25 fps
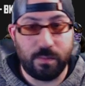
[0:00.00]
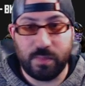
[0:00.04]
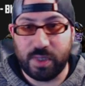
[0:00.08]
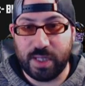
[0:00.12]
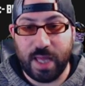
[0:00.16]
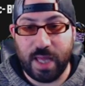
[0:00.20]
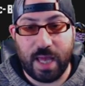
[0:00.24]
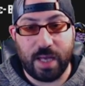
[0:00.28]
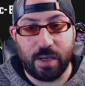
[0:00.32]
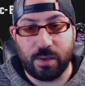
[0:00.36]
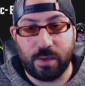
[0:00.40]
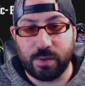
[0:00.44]

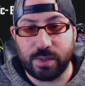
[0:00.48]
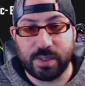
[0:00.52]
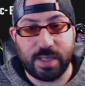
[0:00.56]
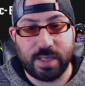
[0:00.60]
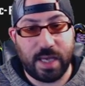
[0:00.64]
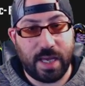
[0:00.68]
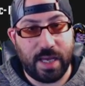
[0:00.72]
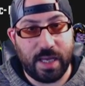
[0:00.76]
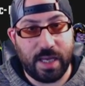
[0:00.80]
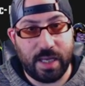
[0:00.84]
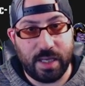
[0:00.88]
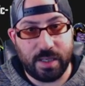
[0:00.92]
Thanos
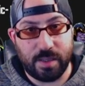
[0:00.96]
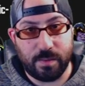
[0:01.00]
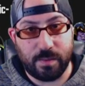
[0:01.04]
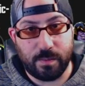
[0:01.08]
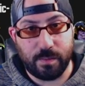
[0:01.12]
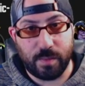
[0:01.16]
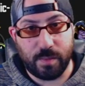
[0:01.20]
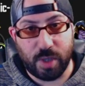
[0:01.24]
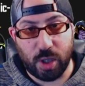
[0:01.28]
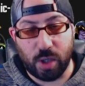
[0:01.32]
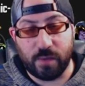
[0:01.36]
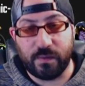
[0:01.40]
and
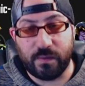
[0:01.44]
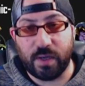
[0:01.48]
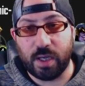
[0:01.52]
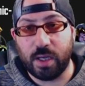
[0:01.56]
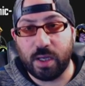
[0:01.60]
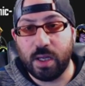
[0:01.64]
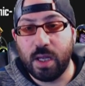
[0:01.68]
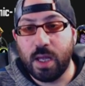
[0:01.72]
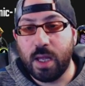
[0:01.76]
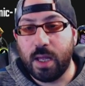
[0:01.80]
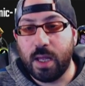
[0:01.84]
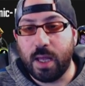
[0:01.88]
Minerva.
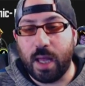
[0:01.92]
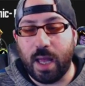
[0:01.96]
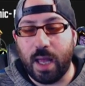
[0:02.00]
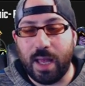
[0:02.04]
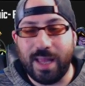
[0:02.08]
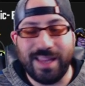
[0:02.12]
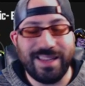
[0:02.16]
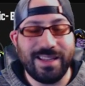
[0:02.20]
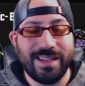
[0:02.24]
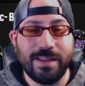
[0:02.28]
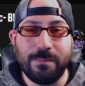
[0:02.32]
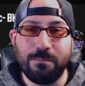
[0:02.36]

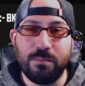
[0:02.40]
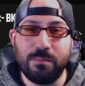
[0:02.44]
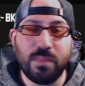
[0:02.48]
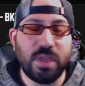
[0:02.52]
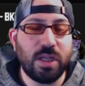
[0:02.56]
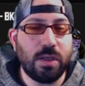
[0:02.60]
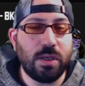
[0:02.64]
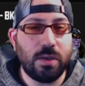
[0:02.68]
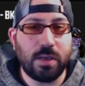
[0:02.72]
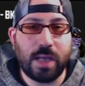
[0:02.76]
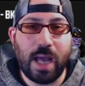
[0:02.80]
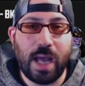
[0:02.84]

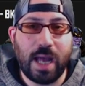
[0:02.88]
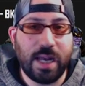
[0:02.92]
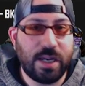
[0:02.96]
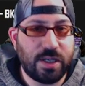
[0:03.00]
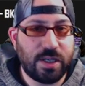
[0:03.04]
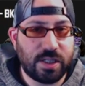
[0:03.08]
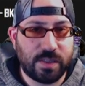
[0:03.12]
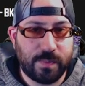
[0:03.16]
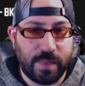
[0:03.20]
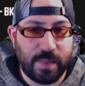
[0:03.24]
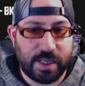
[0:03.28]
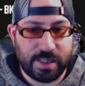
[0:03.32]
You kind of
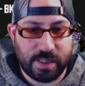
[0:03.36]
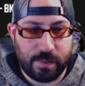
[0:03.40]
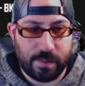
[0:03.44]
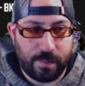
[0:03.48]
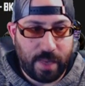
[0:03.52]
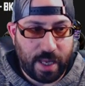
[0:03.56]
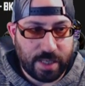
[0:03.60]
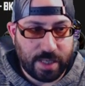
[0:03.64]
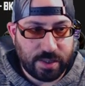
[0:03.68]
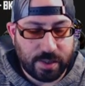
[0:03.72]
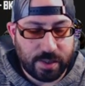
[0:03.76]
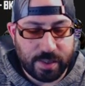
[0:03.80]
just mix and
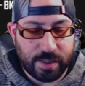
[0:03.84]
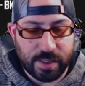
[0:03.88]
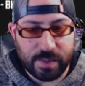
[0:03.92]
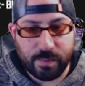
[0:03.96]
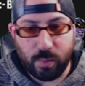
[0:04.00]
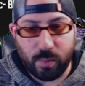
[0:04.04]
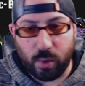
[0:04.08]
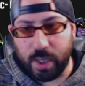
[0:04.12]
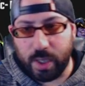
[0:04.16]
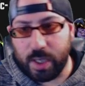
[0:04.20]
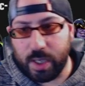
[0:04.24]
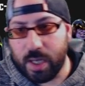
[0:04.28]
match at this
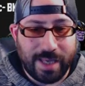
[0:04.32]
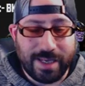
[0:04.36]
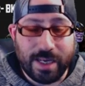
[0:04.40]
point.